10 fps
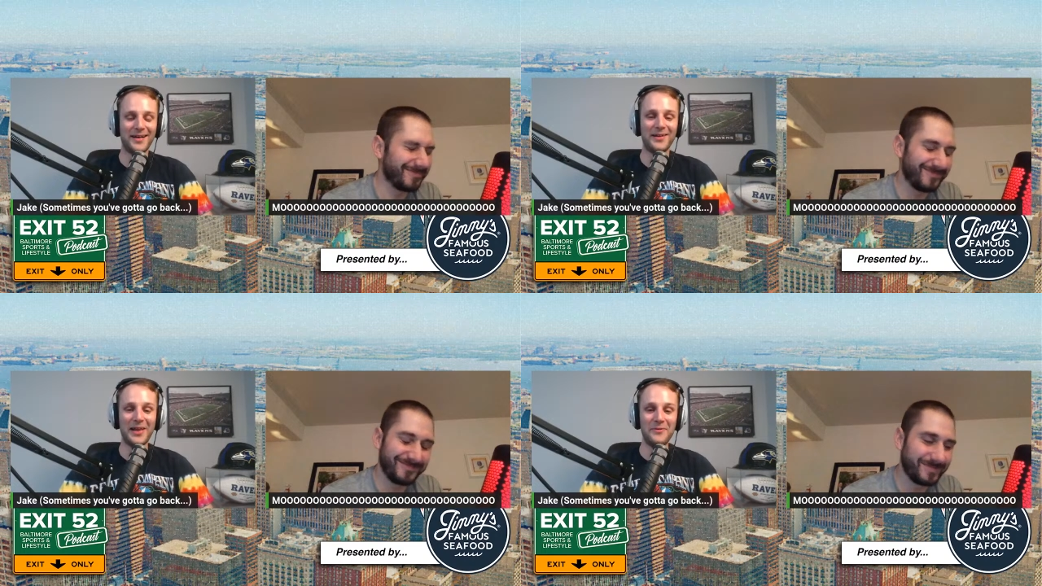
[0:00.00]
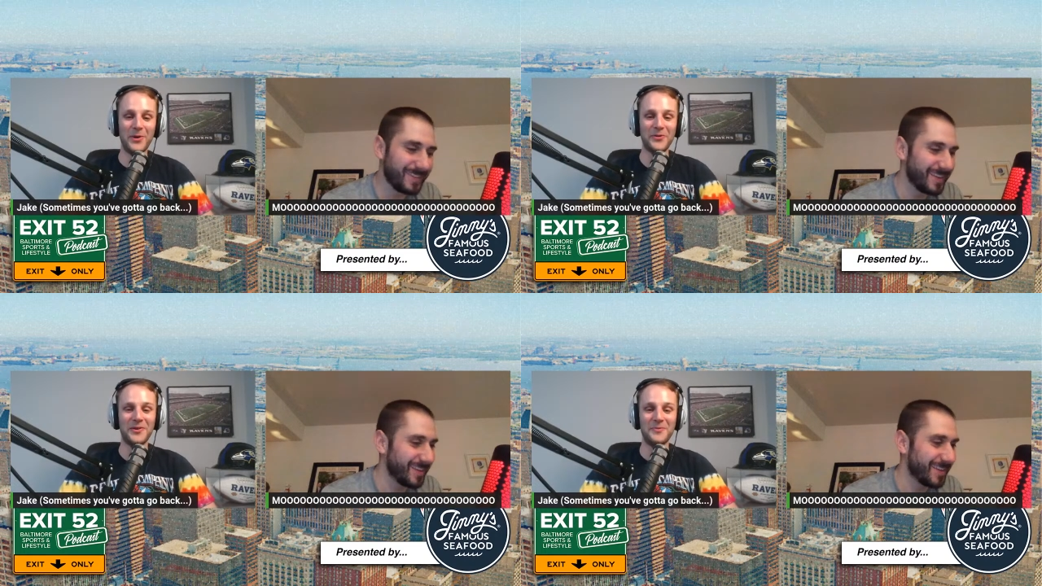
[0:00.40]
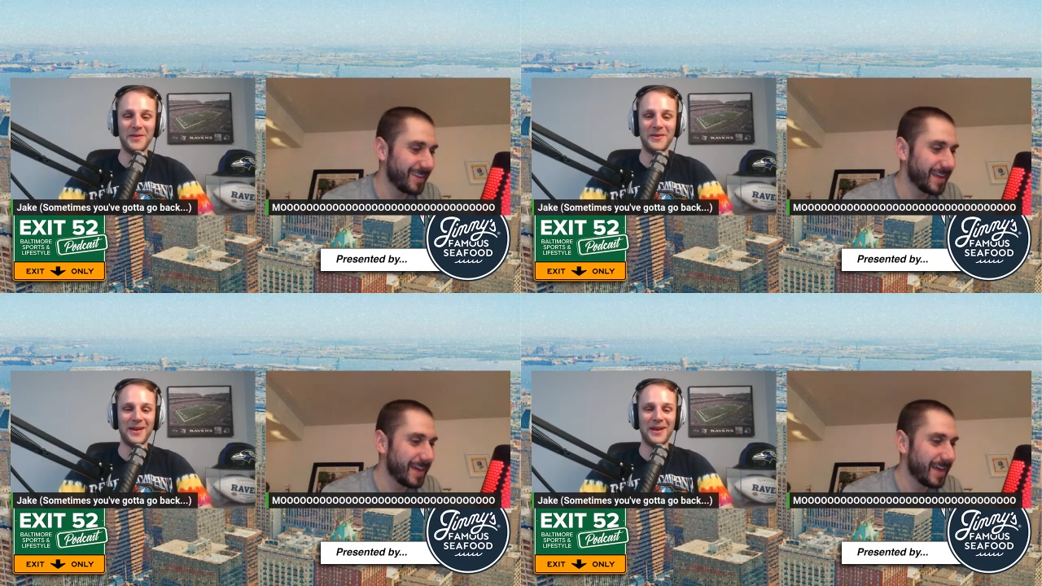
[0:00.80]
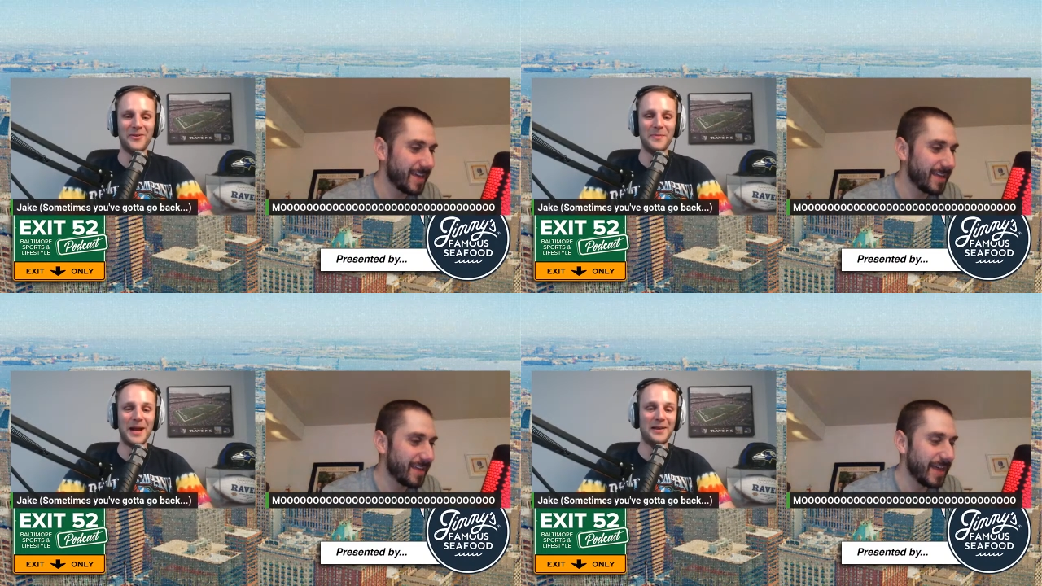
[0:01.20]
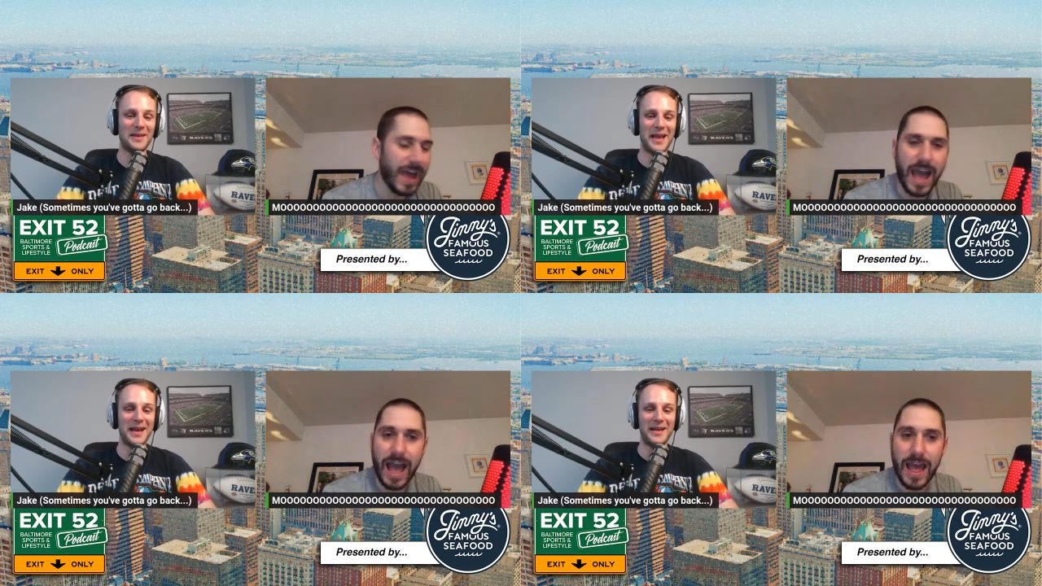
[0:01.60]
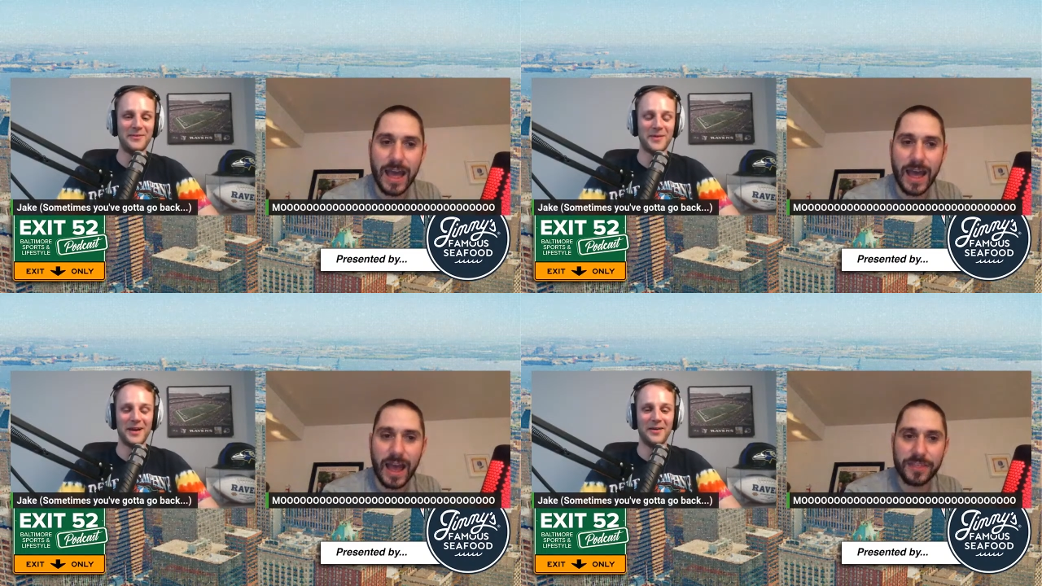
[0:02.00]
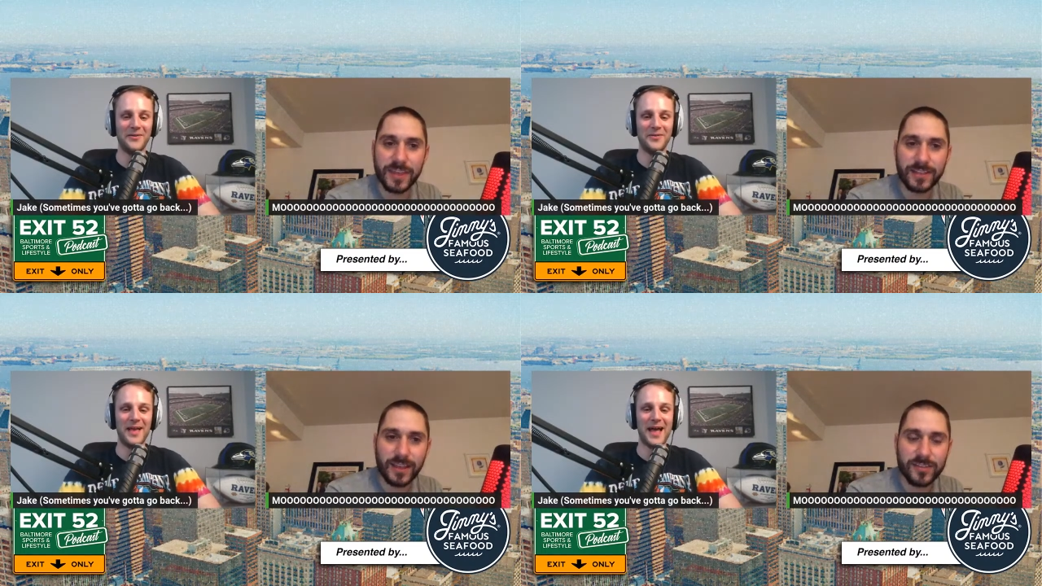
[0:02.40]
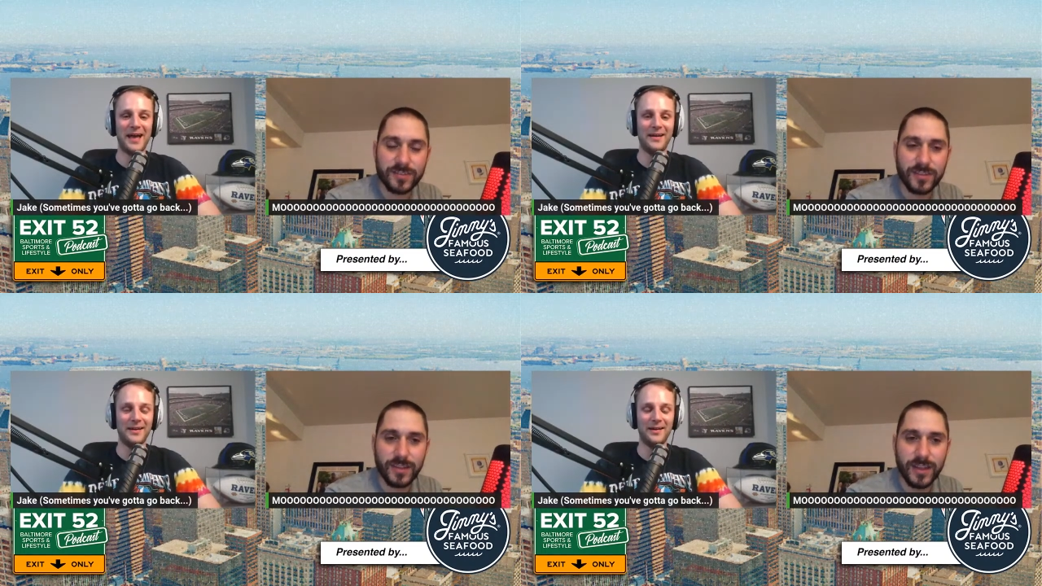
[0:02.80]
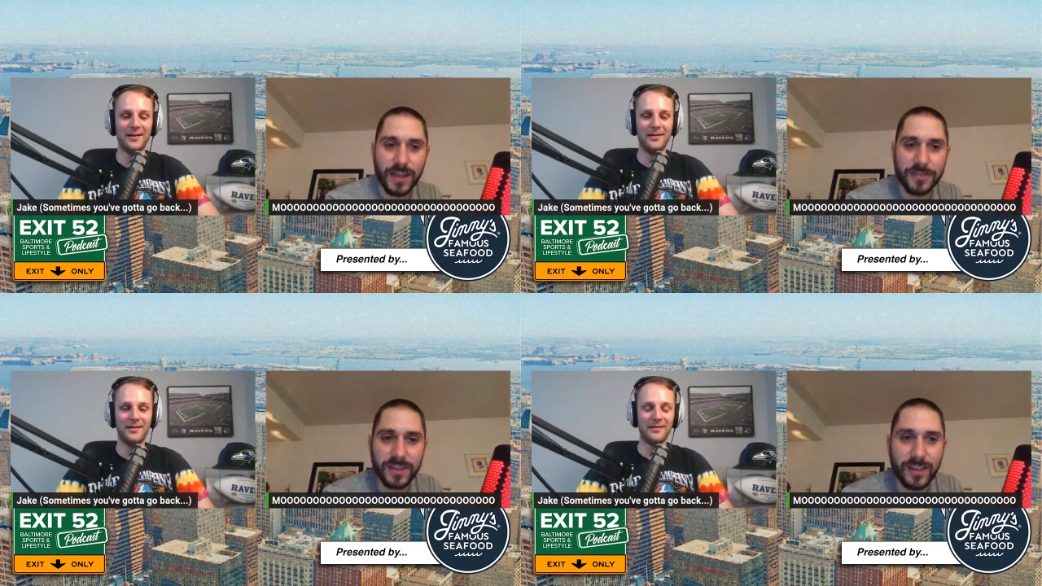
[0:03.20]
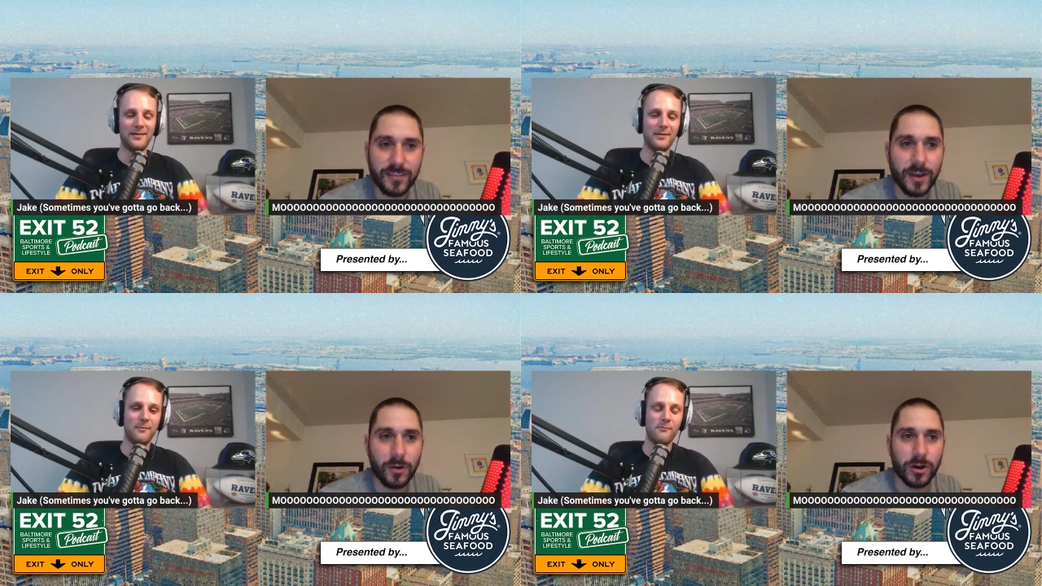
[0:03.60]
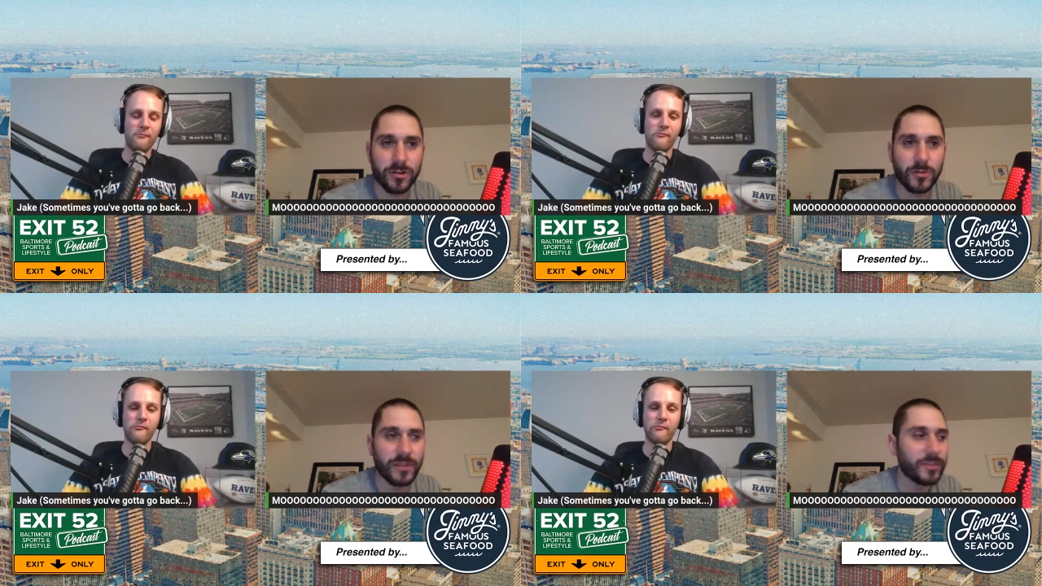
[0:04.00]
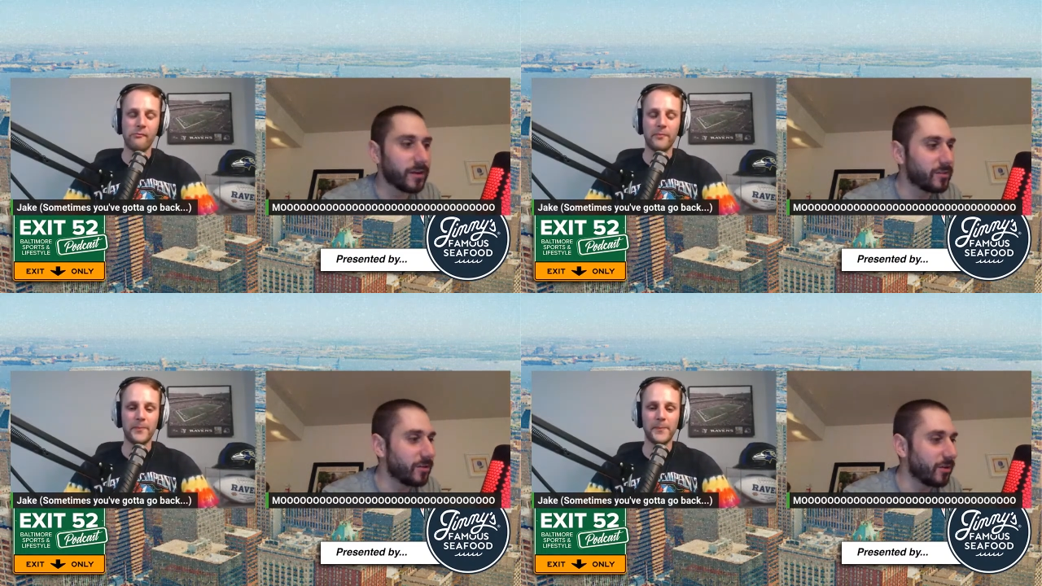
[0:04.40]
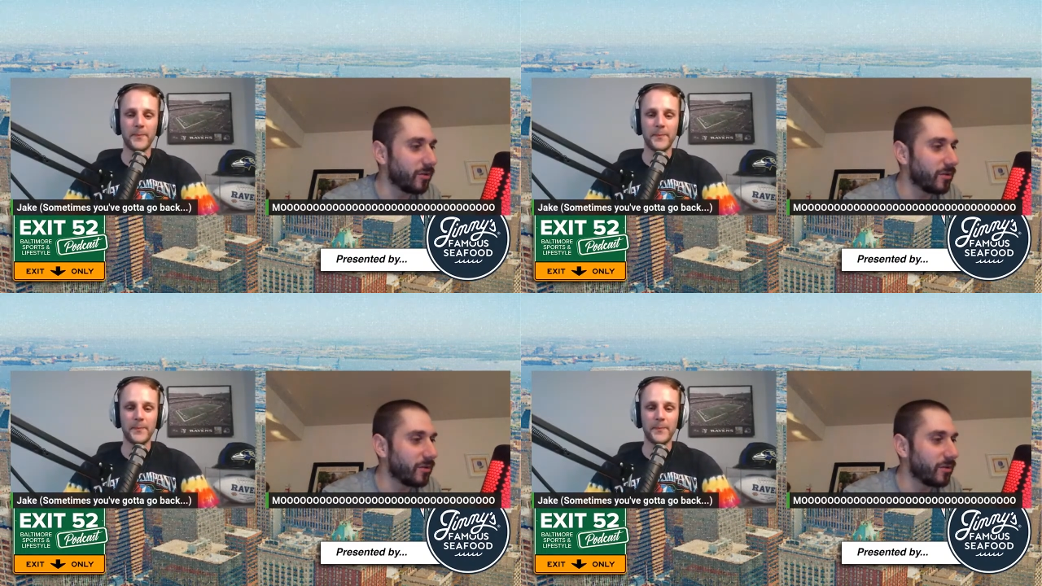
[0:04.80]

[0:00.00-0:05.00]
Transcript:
Speaker 1: Glenn Wilson went there together back in the '80s, but other than that,
Speaker 2: I think they said O'Hearn went there too.